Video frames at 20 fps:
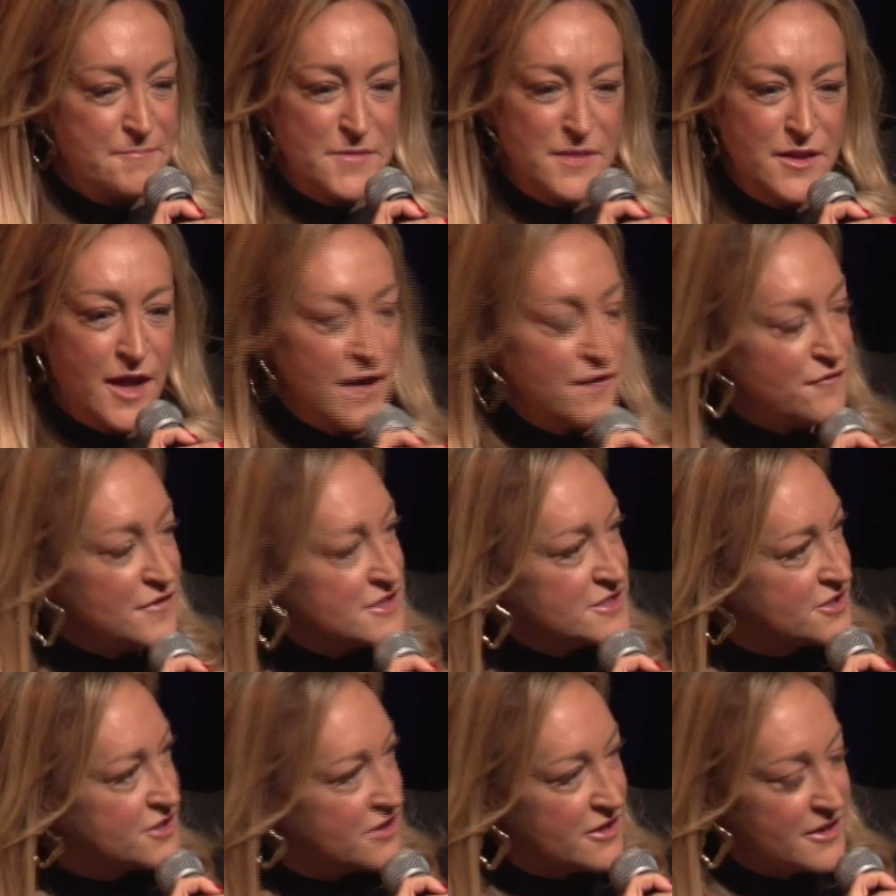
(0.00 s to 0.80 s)
Life
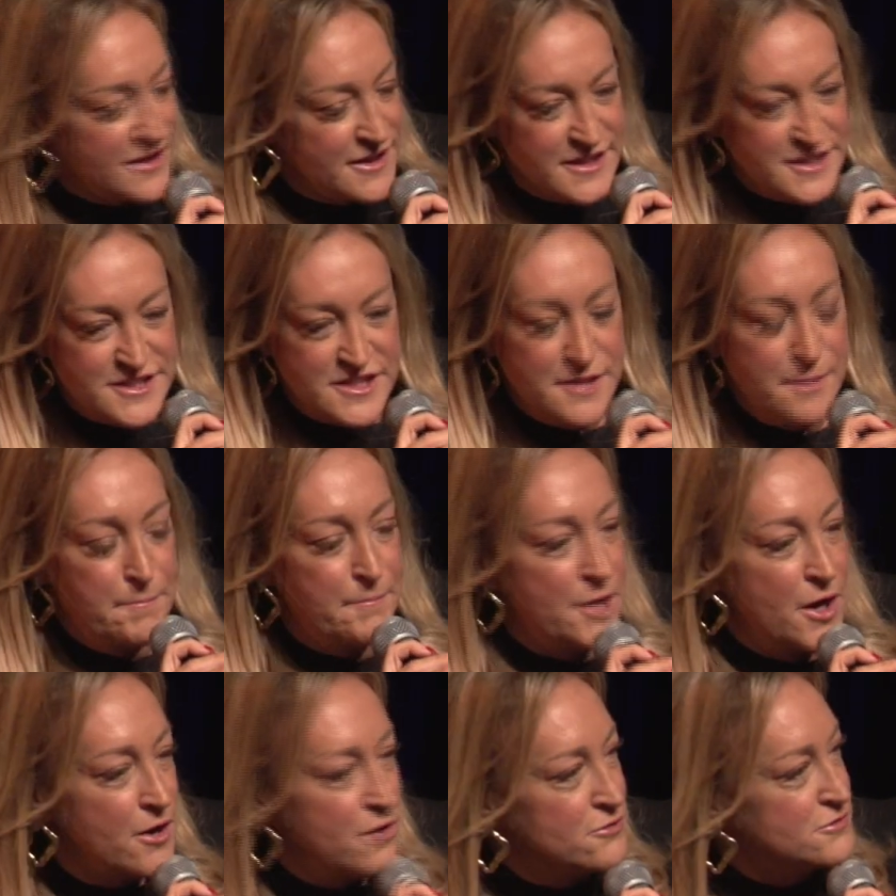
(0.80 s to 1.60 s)
is good. It's the
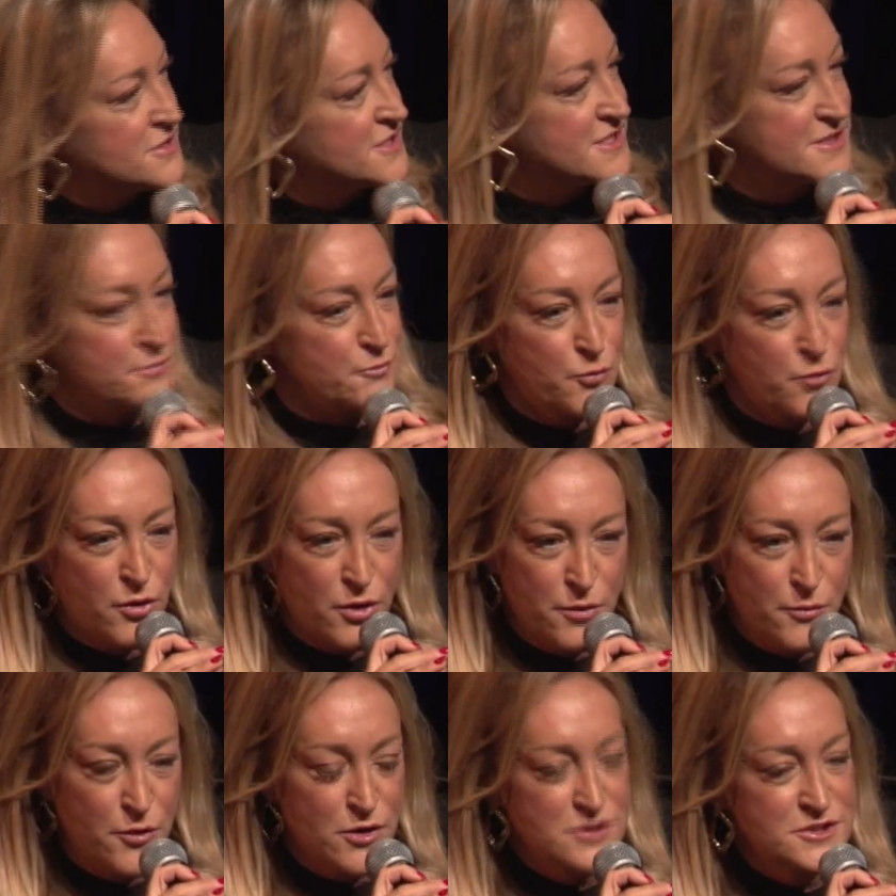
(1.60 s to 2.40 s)

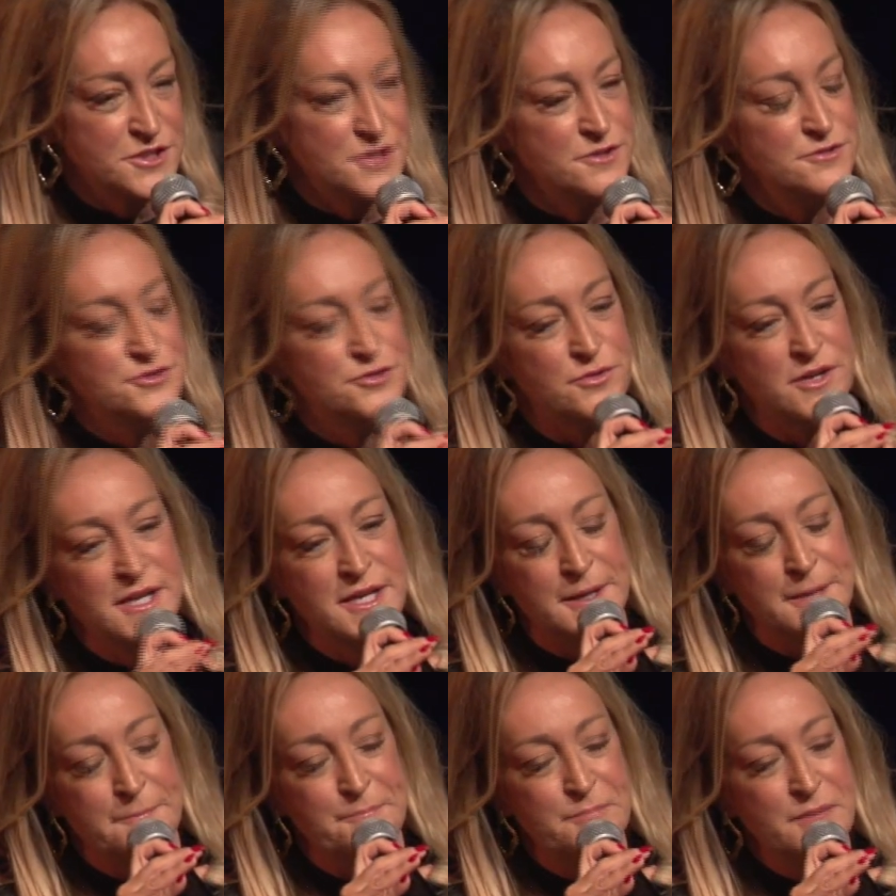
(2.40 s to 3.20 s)
post-World War II
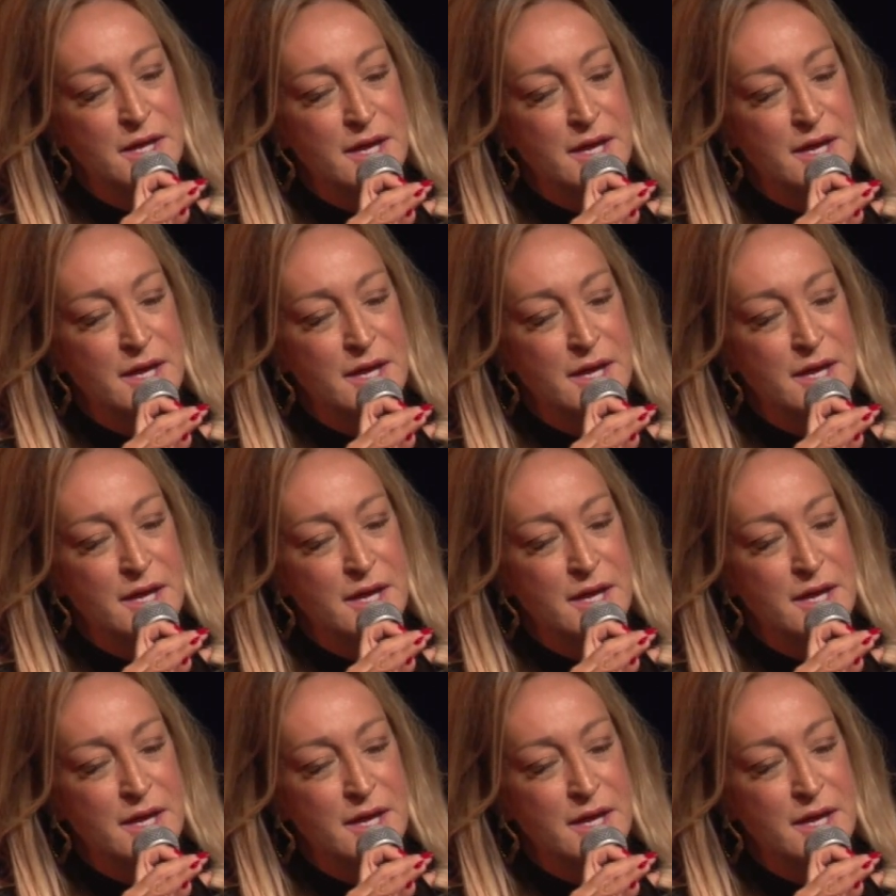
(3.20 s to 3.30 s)
dream.